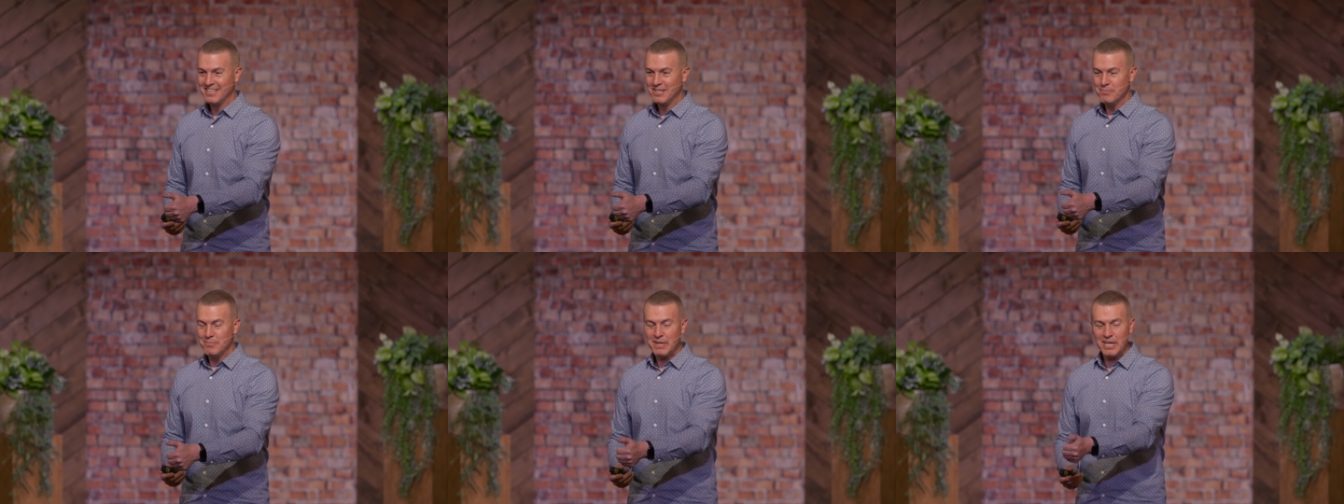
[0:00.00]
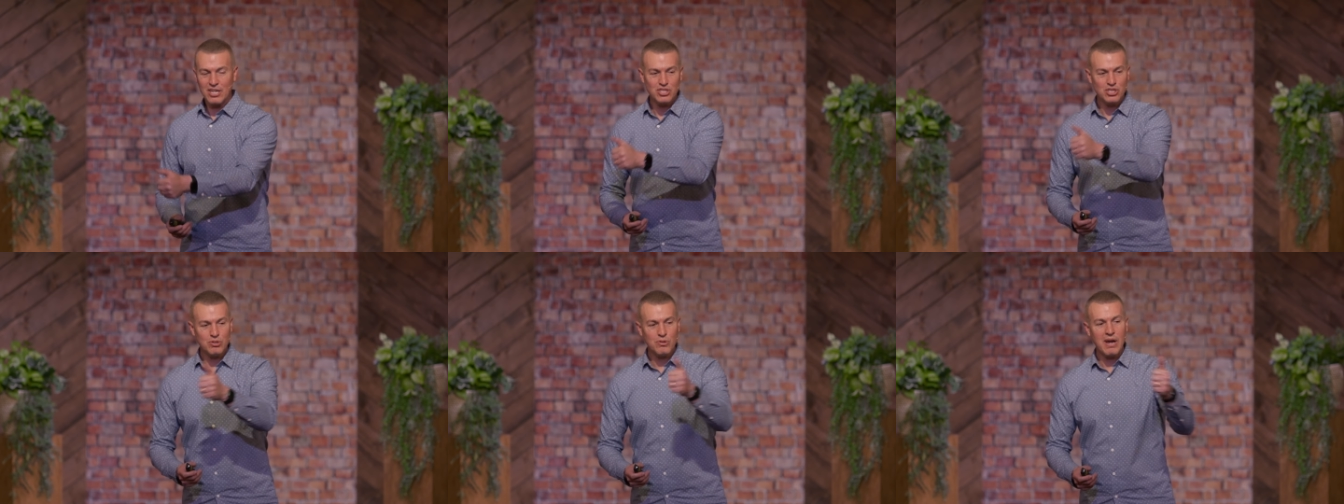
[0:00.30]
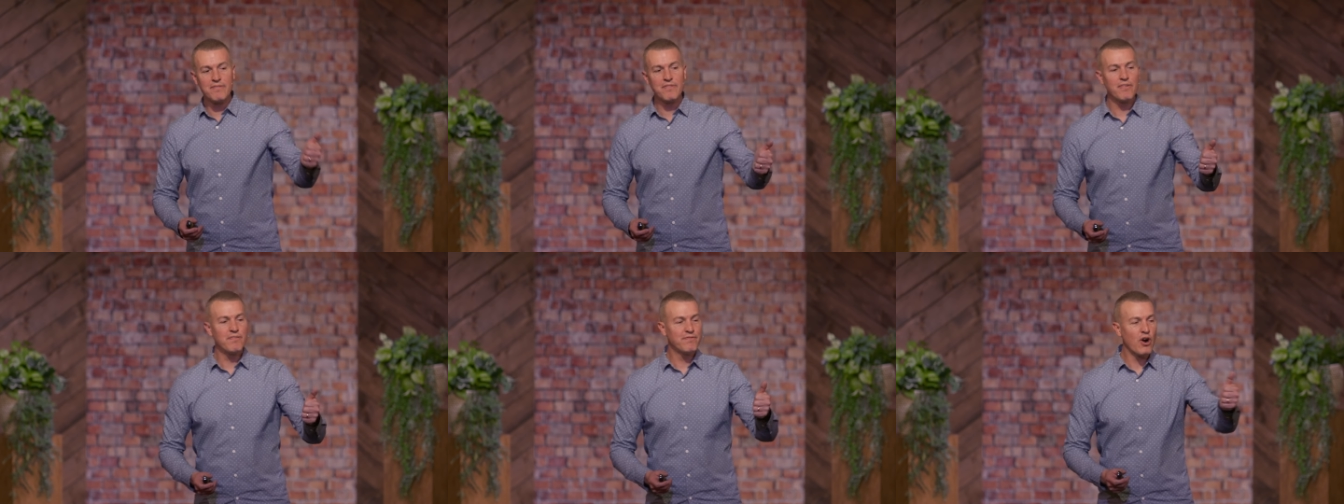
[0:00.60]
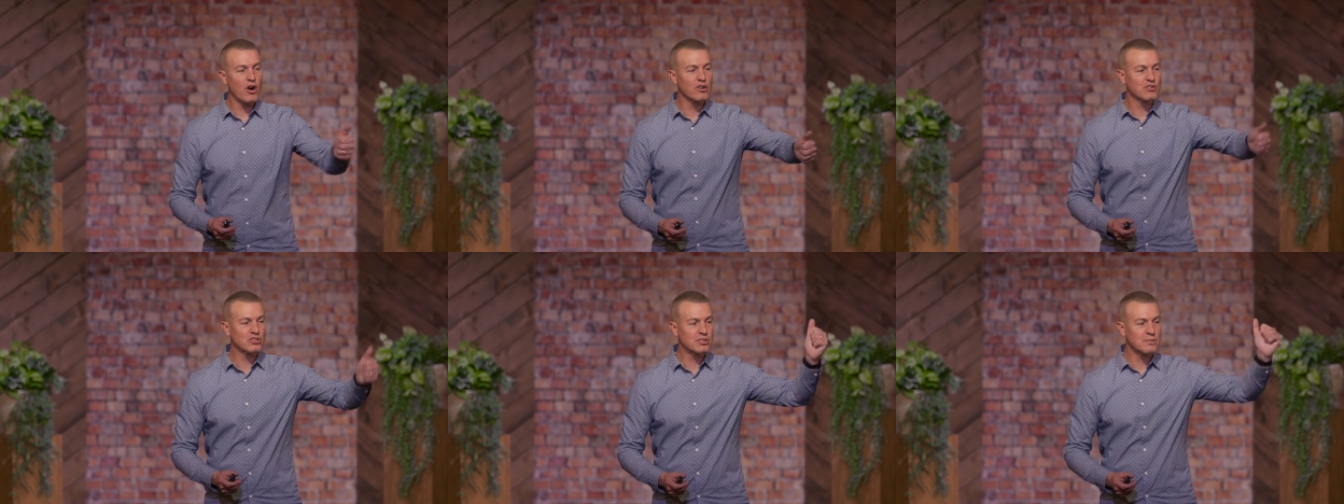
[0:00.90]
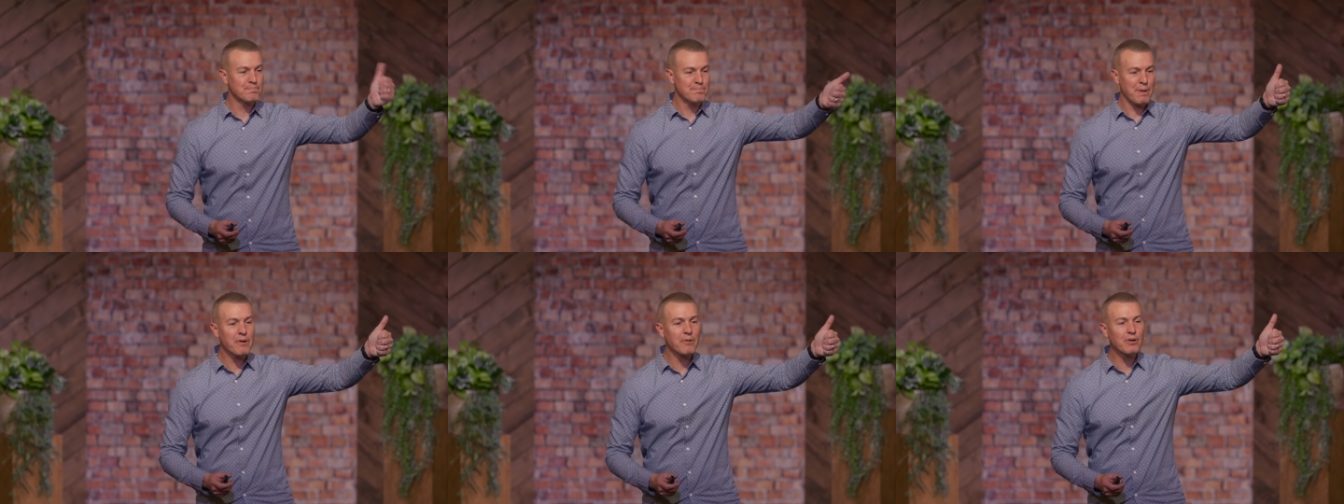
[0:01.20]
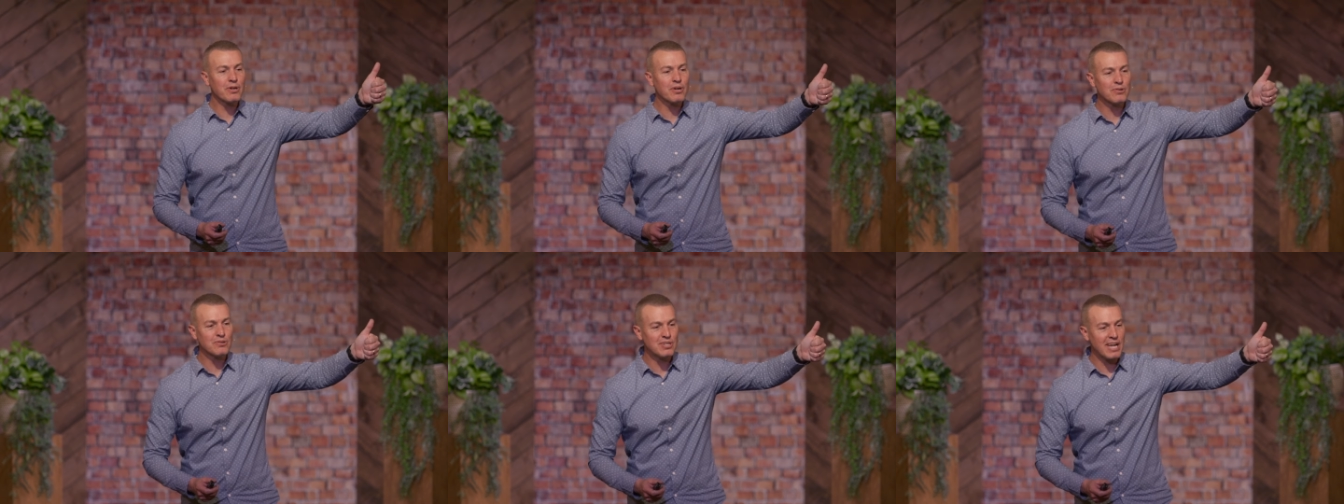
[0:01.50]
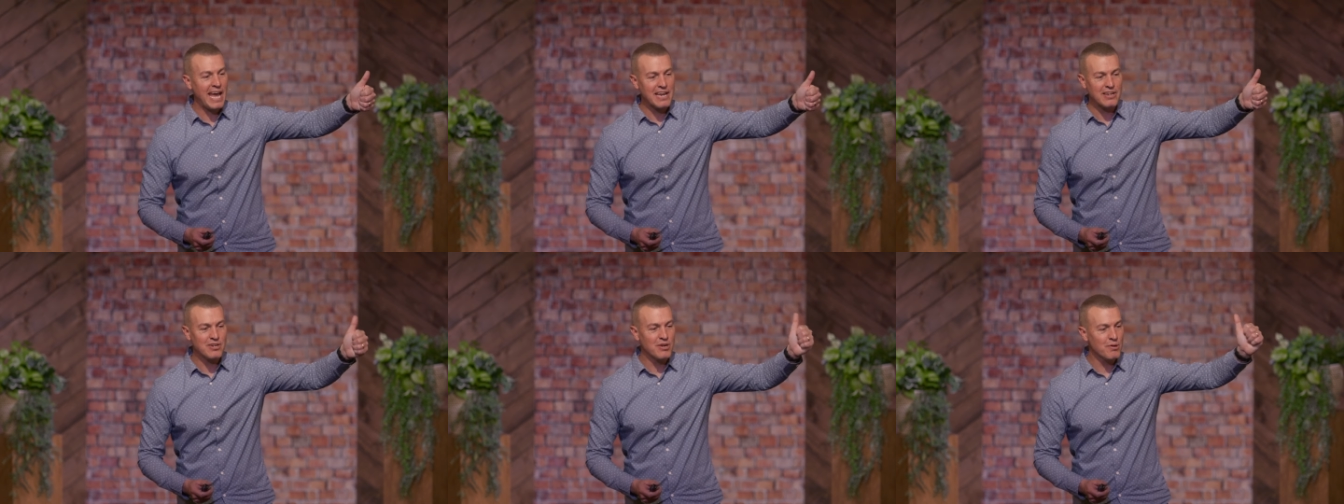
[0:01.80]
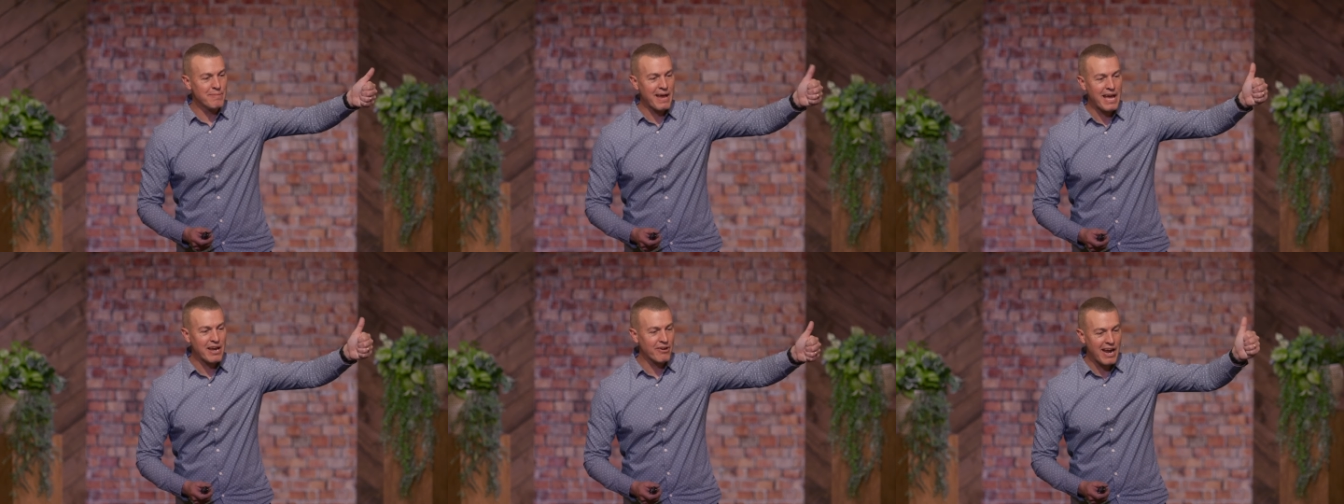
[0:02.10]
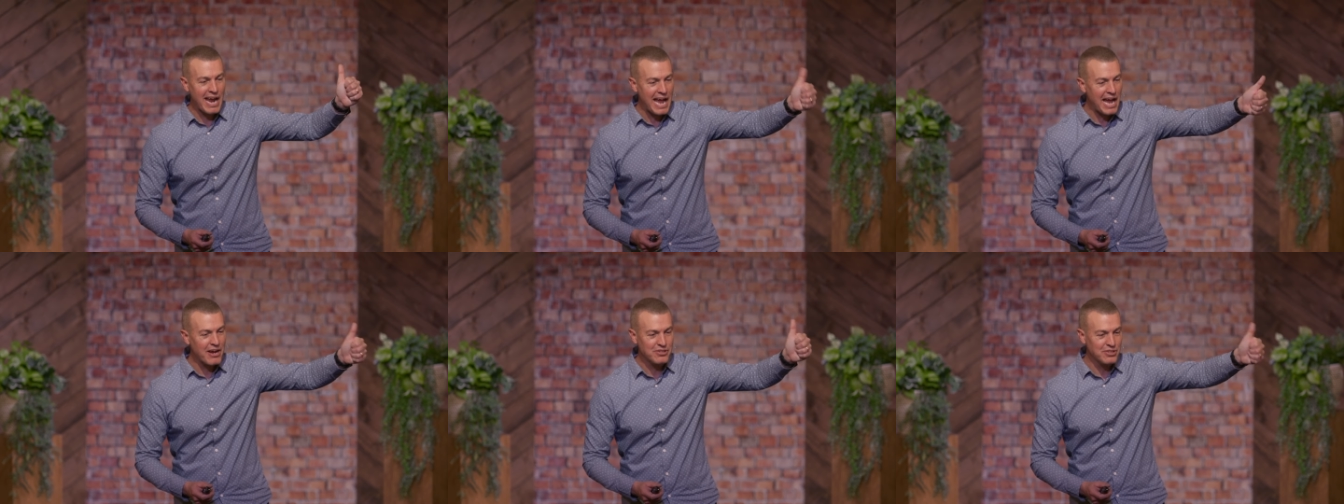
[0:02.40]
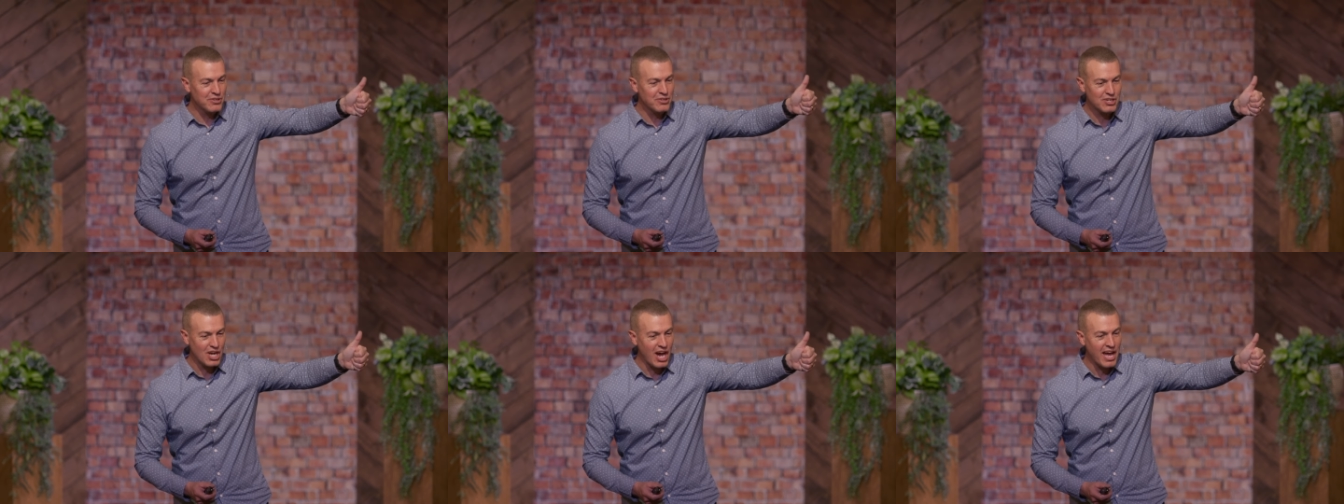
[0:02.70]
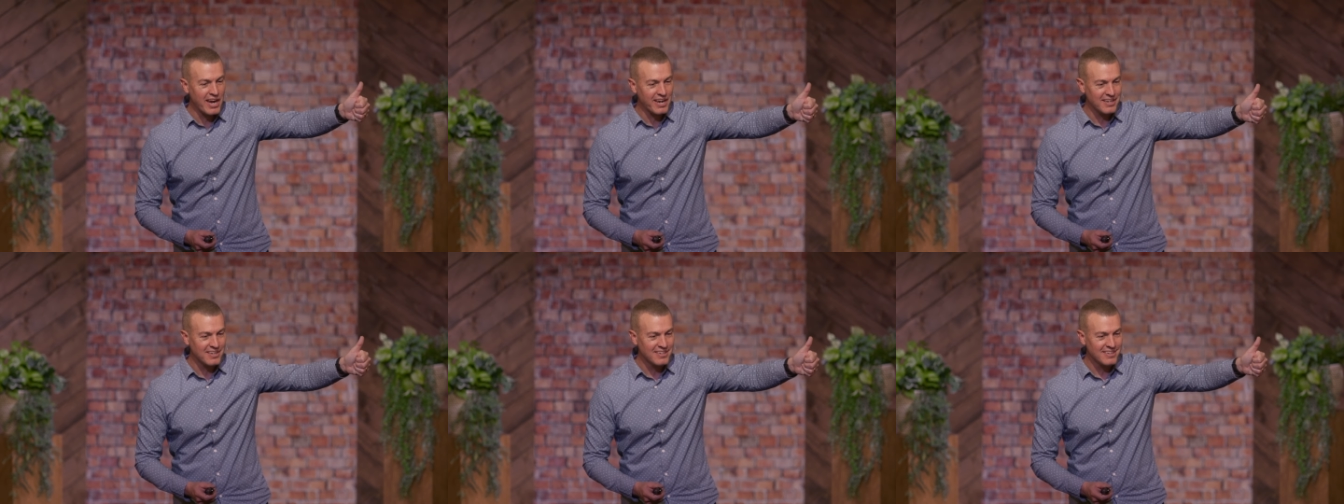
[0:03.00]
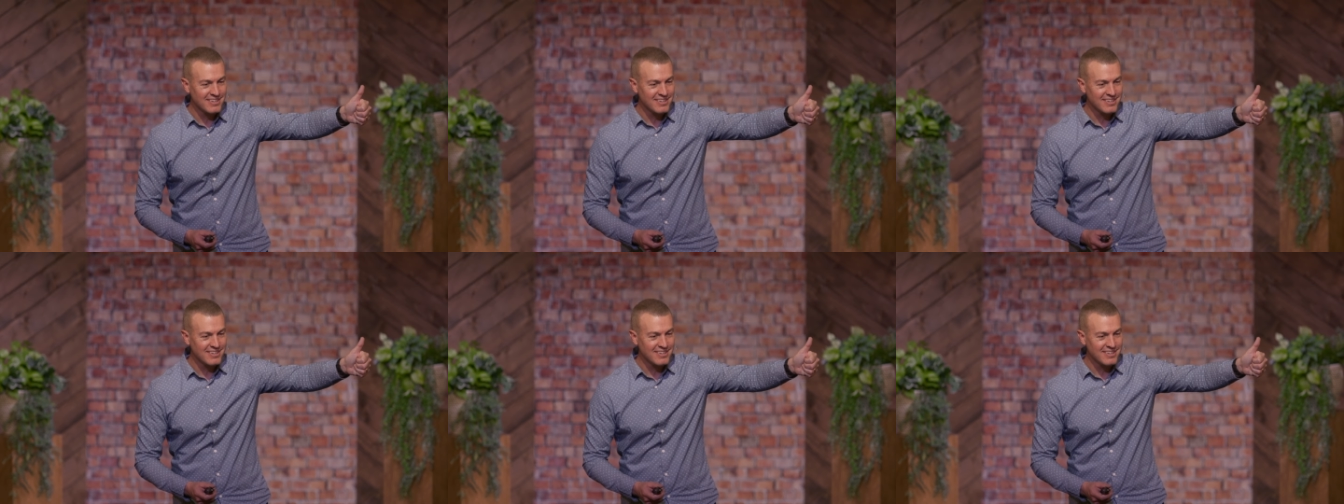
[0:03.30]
because you have a far superior dad no matter how you cut it.